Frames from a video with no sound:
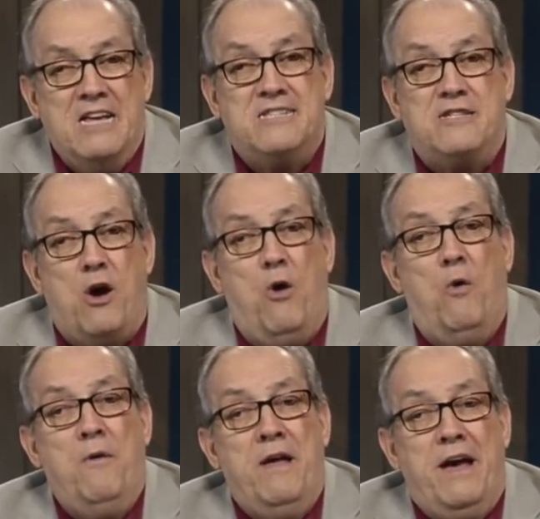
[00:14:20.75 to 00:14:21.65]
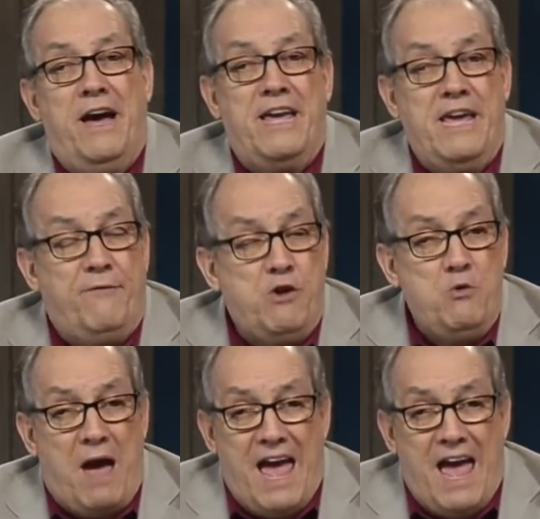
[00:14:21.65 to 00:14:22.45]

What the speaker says: So if you